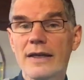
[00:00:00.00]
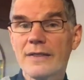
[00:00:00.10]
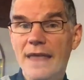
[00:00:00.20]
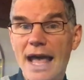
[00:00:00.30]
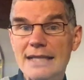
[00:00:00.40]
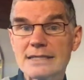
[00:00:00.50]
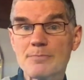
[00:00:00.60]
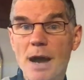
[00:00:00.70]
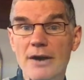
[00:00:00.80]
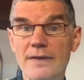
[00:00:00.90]
That's
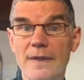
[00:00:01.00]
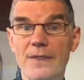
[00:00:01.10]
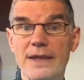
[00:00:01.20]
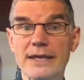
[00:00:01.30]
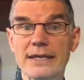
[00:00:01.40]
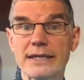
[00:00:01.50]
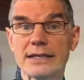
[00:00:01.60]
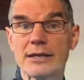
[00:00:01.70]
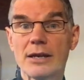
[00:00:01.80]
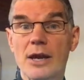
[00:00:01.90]
part of the thinking.
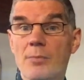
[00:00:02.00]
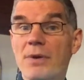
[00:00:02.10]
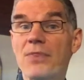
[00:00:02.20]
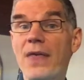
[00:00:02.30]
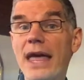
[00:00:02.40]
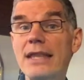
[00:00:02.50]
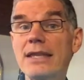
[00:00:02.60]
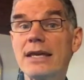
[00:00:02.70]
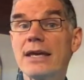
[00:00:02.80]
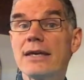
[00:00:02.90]
But
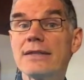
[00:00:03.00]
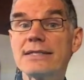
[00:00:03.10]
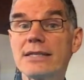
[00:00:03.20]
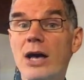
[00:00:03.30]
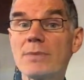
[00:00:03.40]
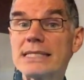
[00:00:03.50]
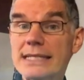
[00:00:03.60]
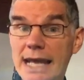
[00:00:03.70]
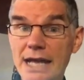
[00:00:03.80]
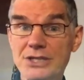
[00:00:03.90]
then the
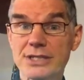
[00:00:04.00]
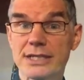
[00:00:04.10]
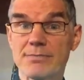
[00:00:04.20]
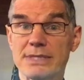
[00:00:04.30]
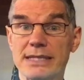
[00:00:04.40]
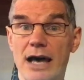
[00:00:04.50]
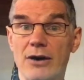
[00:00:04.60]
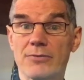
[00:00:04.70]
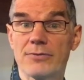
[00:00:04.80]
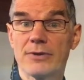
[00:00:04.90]
psalmist catches
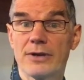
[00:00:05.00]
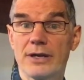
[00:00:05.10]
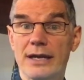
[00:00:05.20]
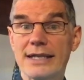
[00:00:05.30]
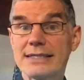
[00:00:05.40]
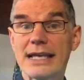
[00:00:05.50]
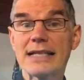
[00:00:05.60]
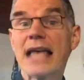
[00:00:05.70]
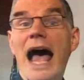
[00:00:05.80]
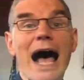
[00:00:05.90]
himself and
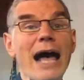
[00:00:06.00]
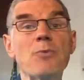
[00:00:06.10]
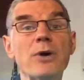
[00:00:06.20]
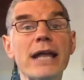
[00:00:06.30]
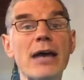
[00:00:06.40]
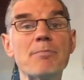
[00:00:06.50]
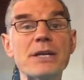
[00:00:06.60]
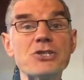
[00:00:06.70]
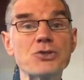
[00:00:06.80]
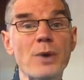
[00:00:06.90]
says, I would have
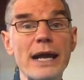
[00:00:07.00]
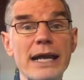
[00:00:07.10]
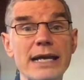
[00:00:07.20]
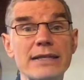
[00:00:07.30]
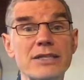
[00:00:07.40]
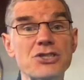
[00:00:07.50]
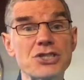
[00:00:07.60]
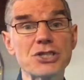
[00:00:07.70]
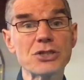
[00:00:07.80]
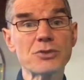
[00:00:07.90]
betrayed the
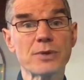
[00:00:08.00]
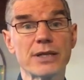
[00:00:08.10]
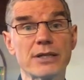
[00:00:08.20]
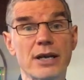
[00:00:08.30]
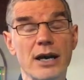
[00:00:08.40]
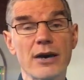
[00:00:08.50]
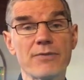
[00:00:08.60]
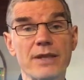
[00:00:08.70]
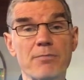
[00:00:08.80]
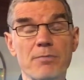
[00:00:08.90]
children
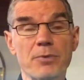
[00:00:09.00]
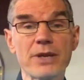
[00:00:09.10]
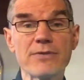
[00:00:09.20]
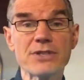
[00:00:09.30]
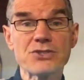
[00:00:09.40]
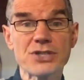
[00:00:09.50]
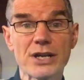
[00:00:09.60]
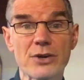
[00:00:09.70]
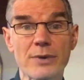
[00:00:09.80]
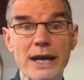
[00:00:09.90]
of the previous
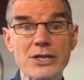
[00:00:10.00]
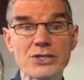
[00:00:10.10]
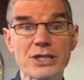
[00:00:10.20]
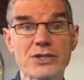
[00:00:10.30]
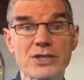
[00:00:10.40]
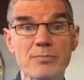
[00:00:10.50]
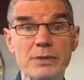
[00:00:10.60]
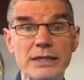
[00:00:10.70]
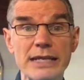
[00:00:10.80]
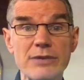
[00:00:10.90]
generations of
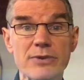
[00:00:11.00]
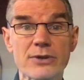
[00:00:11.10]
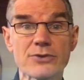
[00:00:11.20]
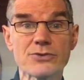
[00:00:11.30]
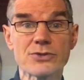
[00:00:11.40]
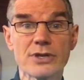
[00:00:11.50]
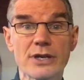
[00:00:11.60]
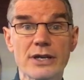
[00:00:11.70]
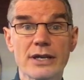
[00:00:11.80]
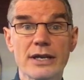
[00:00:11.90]
believers
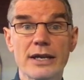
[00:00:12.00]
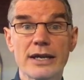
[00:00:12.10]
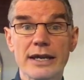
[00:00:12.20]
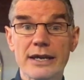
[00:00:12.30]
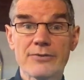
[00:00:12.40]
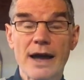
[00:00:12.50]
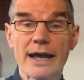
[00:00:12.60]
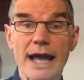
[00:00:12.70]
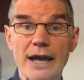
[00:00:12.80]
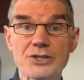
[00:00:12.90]
if
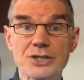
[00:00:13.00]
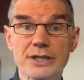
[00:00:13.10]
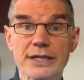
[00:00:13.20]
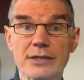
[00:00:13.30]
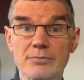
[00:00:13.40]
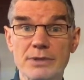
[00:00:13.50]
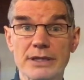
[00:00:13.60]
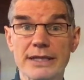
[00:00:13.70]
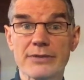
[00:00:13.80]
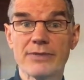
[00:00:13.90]
I actually
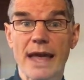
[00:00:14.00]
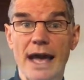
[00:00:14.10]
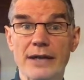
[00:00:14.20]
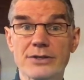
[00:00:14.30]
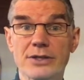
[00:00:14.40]
believed that.